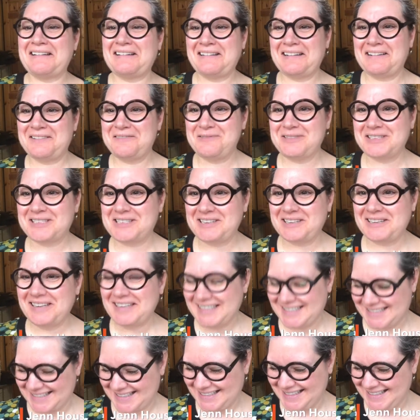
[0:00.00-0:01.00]
It was
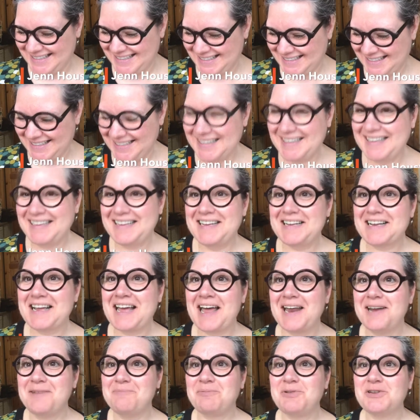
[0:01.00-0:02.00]
good.
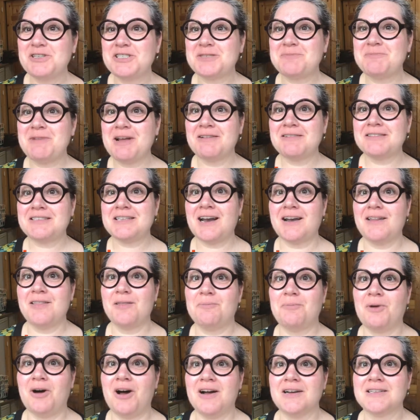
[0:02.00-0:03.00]
Kind of pushed me outside of the
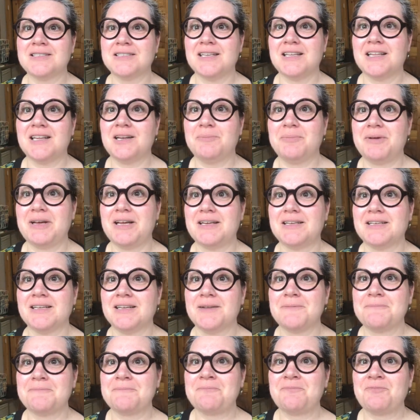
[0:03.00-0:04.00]
box a little bit.
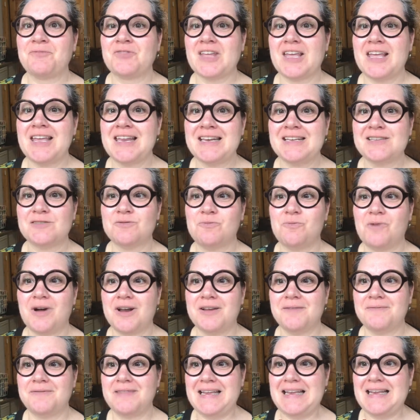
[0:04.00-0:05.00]
It is
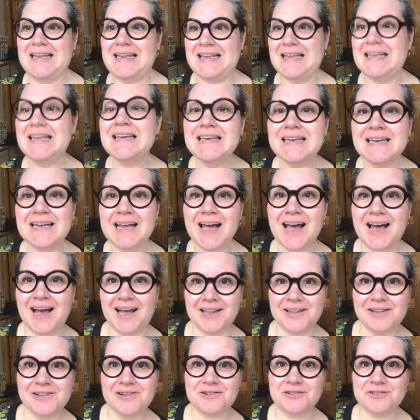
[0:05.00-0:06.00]
one of the in
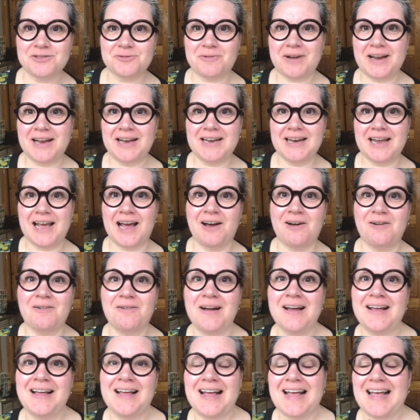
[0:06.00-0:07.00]
colors right now,
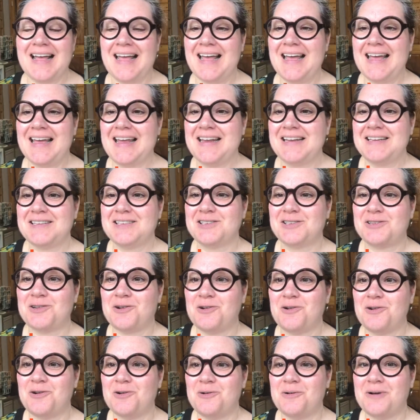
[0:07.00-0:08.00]
and
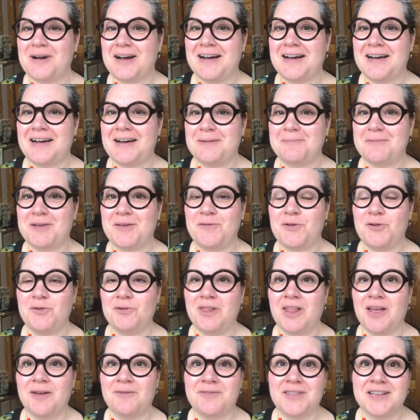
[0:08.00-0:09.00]
so if you
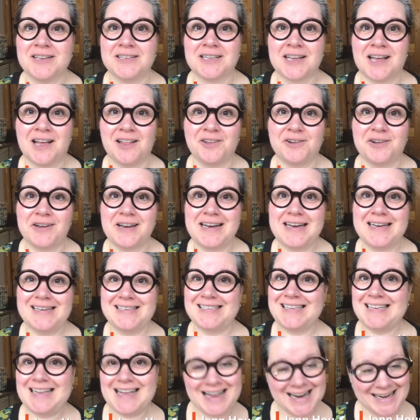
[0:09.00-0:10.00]
love this color, you need
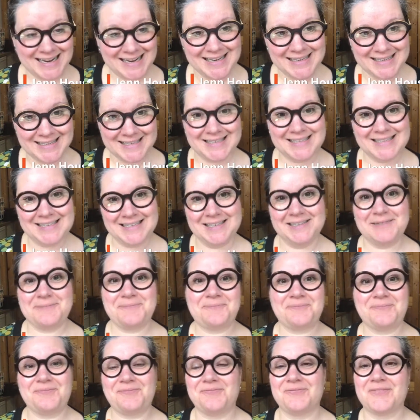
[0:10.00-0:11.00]
to get it
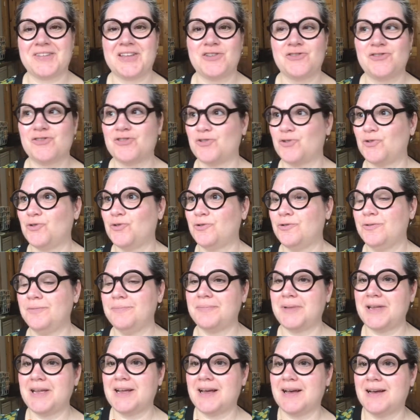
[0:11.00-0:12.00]
soon
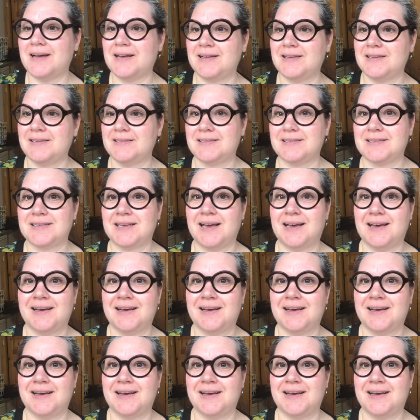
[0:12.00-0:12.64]
because